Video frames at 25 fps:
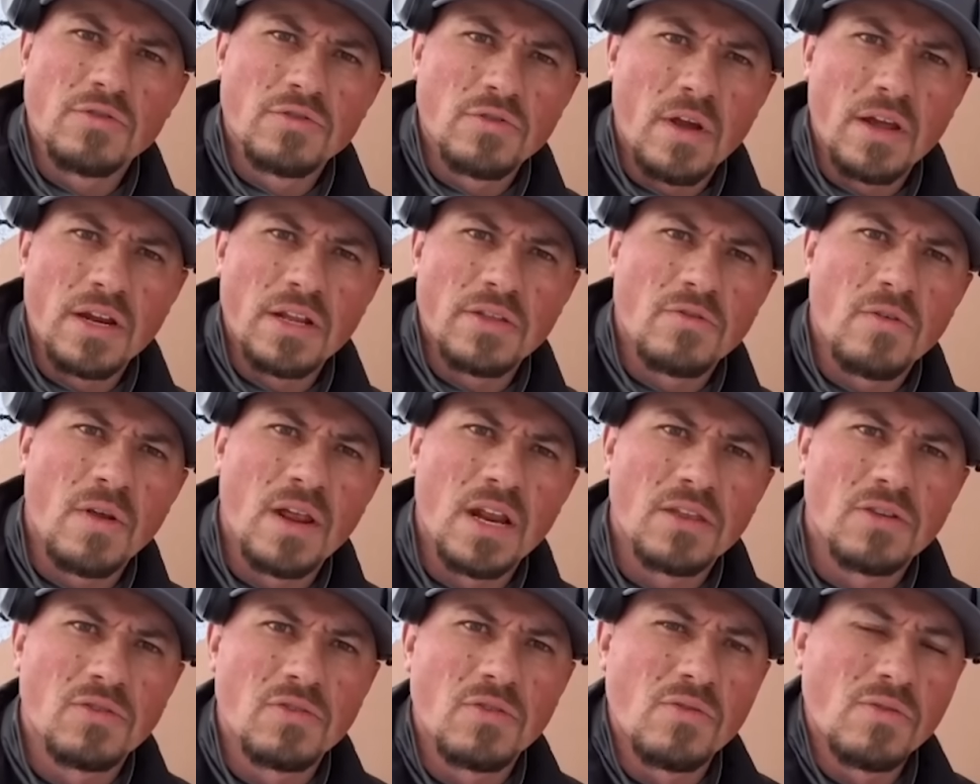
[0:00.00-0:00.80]
trying to thread
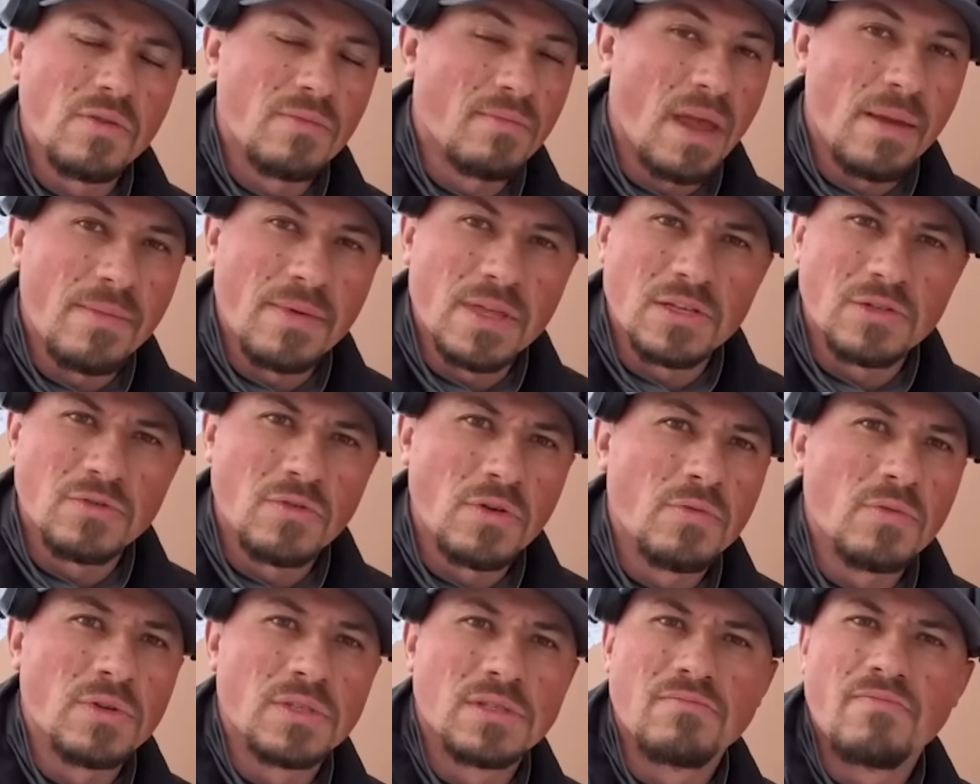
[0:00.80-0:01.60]
it through and maybe the
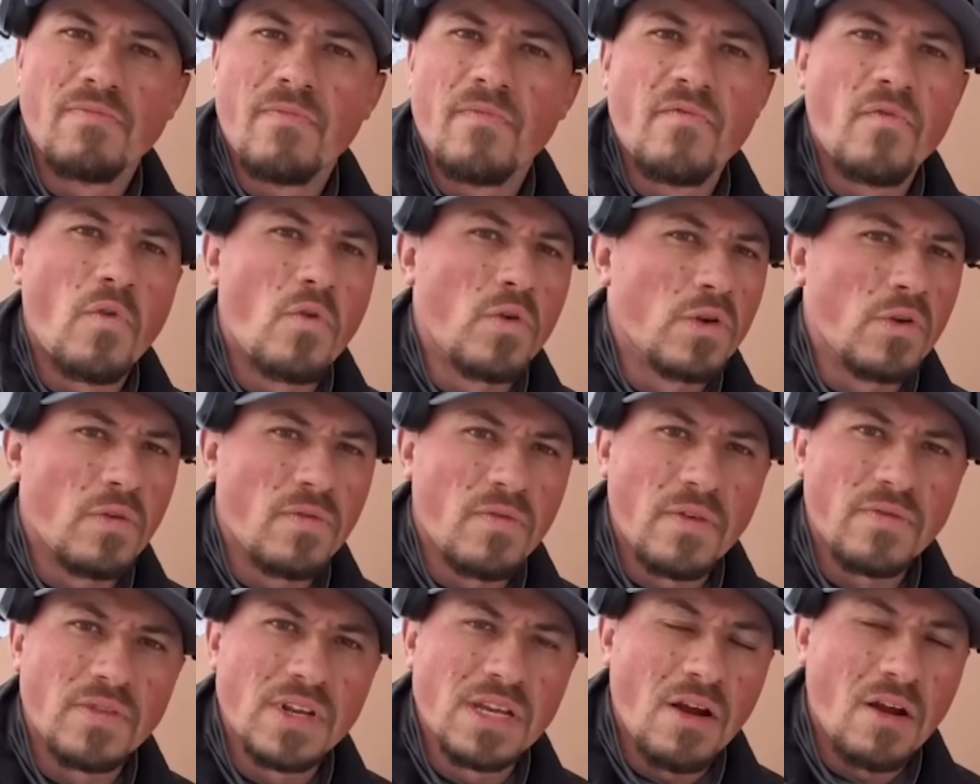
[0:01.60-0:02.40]
tree was 40 or
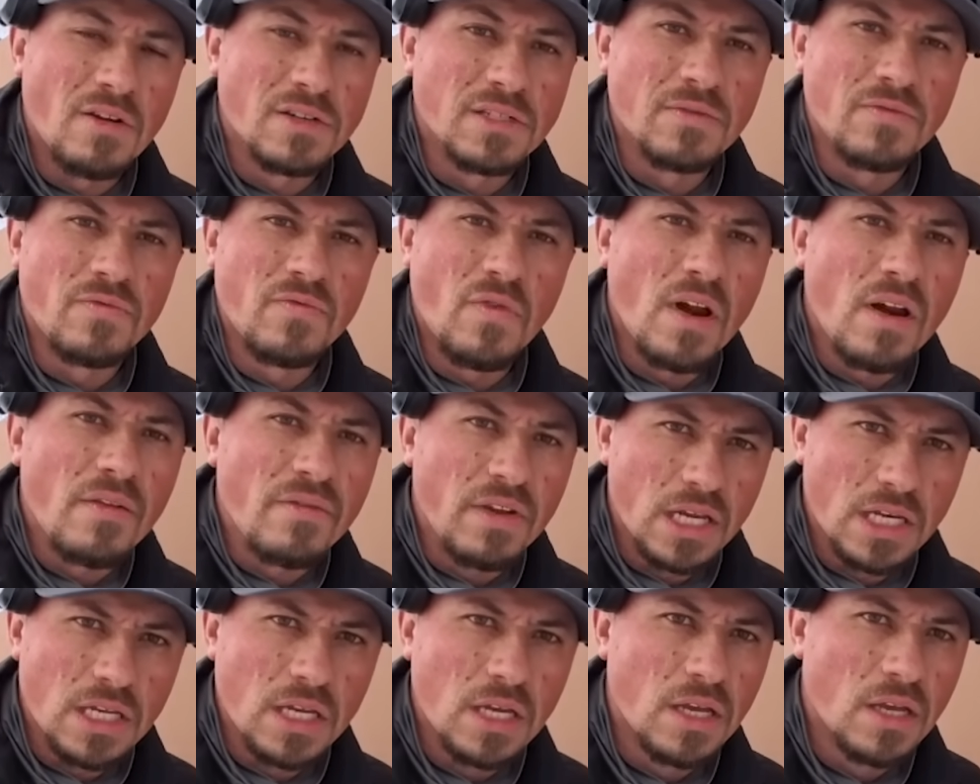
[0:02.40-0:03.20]
50 yards in front of
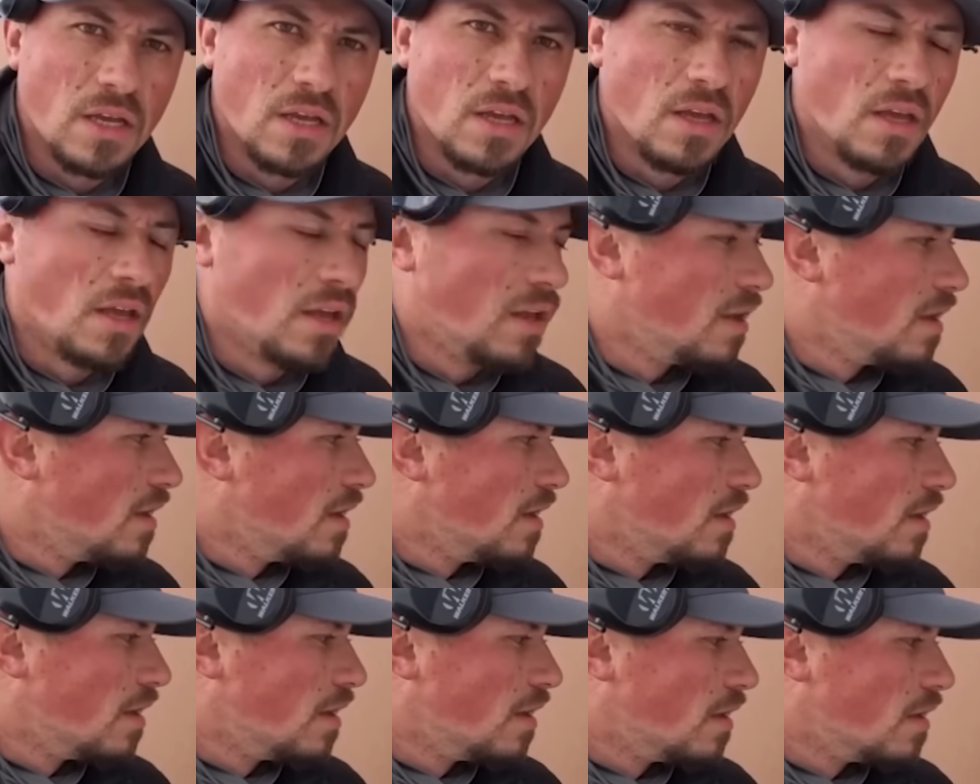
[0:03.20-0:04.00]
it.
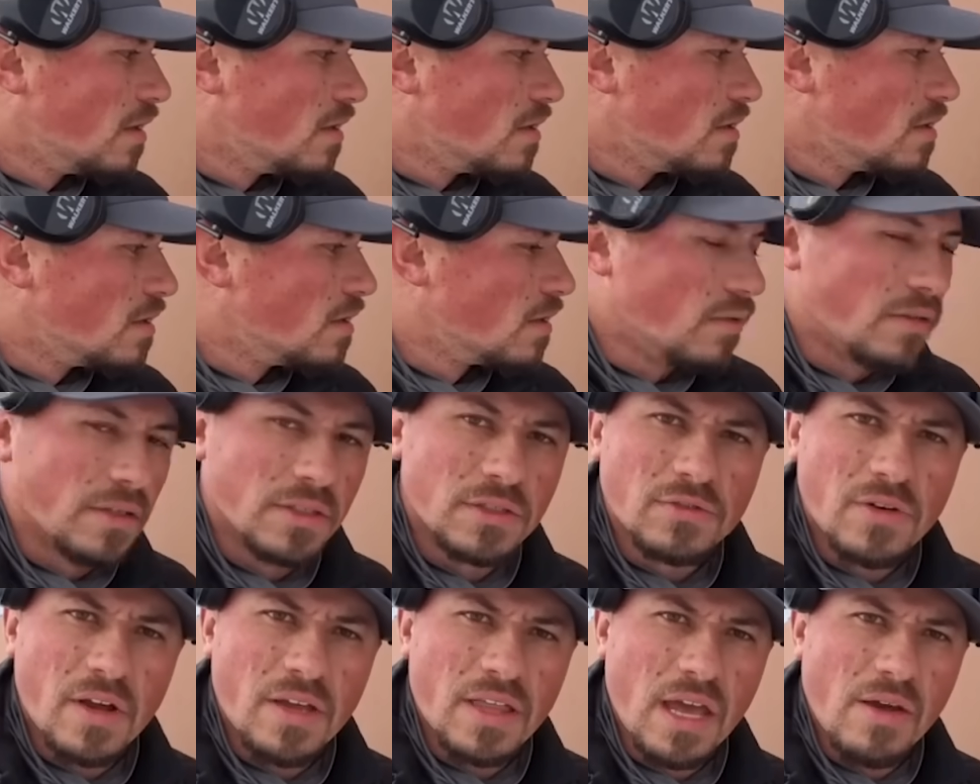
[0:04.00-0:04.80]
Let's
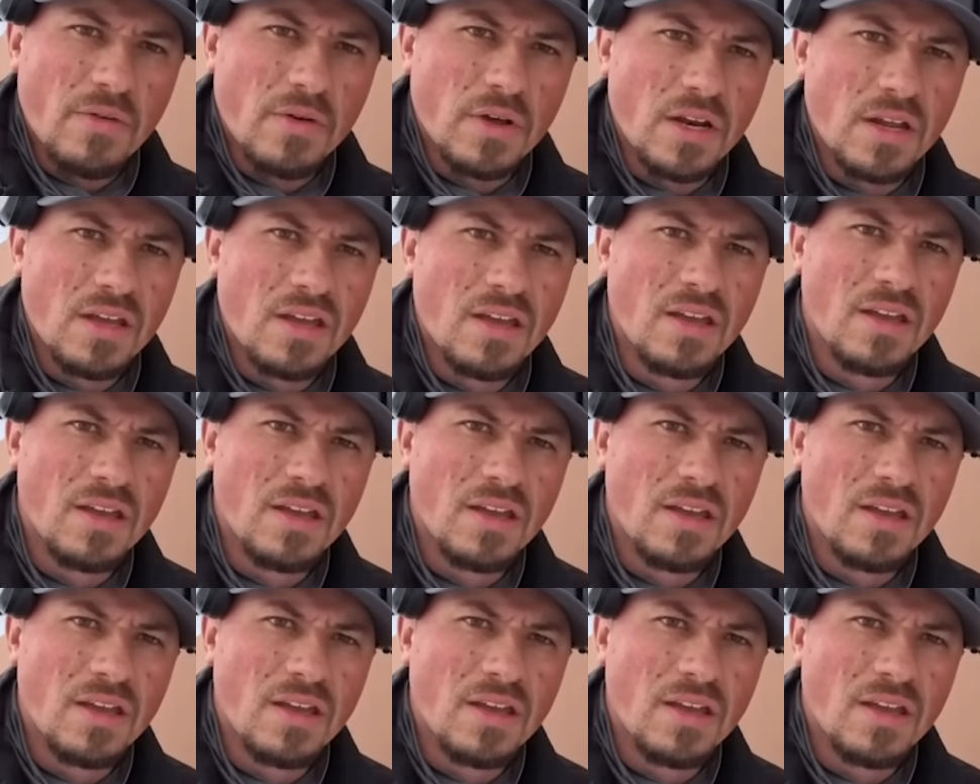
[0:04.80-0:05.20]
try that one.